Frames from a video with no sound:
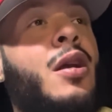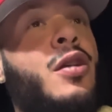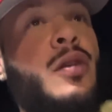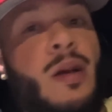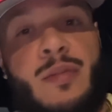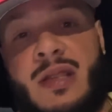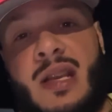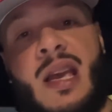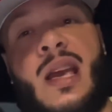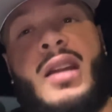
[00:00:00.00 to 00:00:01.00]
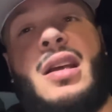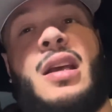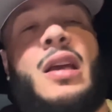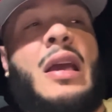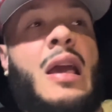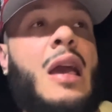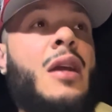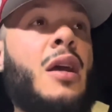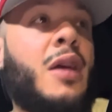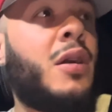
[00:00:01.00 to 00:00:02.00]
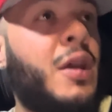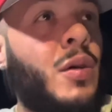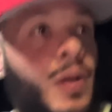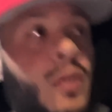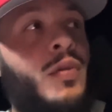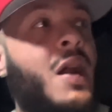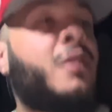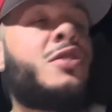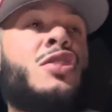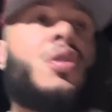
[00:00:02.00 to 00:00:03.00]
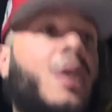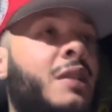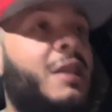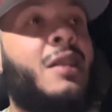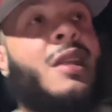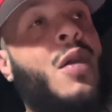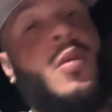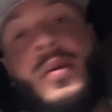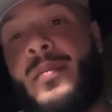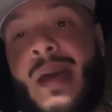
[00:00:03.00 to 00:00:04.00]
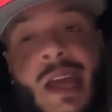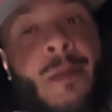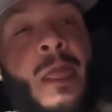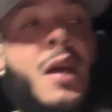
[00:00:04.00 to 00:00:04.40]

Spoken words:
you know what I'm saying, and all the reckless talk. At the end of the day, we're men.